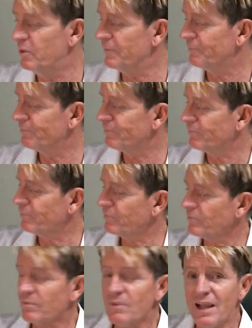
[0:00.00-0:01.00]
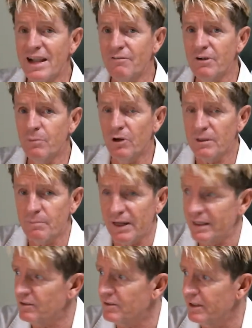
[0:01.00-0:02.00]
but everybody
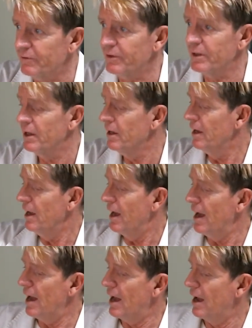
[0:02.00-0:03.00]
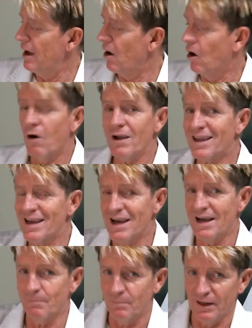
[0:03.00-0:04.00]
blends different. I
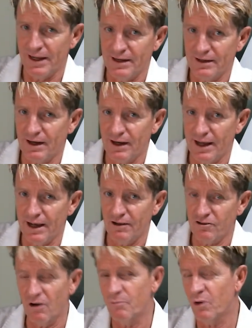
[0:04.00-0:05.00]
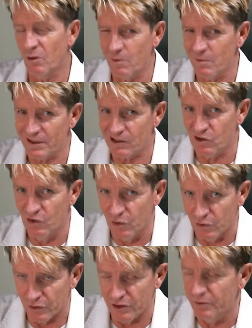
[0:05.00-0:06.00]
can't blend clouds. I probably
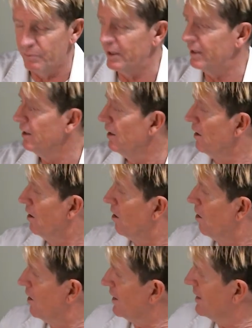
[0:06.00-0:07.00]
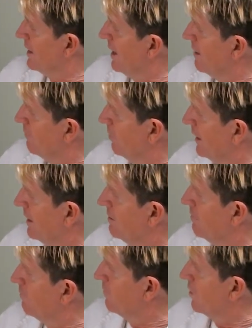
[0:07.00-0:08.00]
could, but I can't
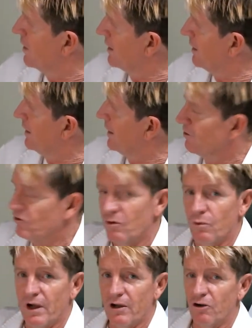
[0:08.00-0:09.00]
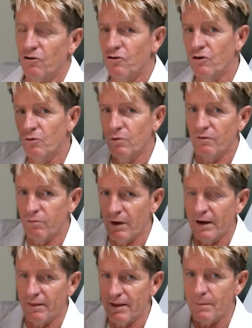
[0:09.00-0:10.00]
blend my clouds the way I do with
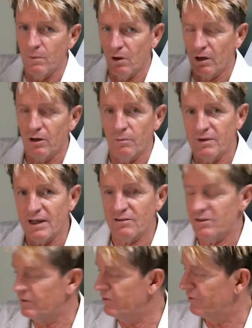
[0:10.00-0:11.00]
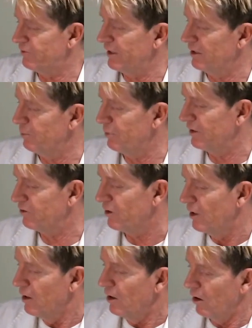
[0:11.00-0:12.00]
one of them, like I'm dusting for fingerprints.
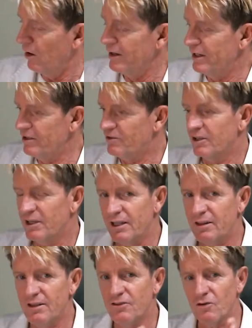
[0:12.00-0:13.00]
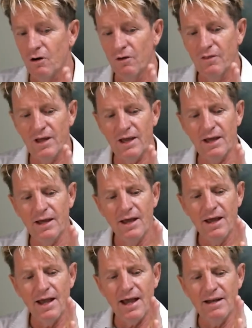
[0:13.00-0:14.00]
I need to get this on there
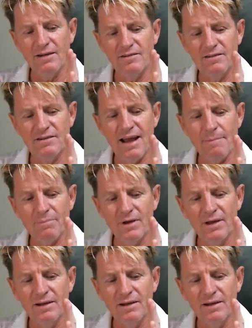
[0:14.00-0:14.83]
and tap,